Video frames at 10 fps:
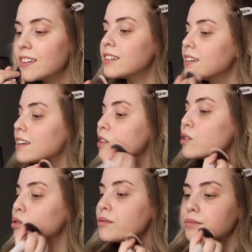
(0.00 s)

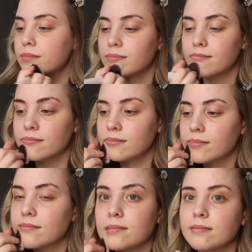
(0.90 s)

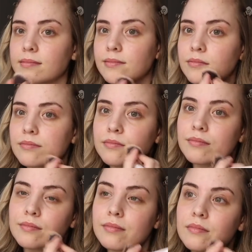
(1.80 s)

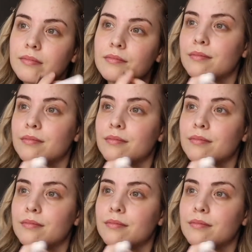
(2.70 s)
(silence)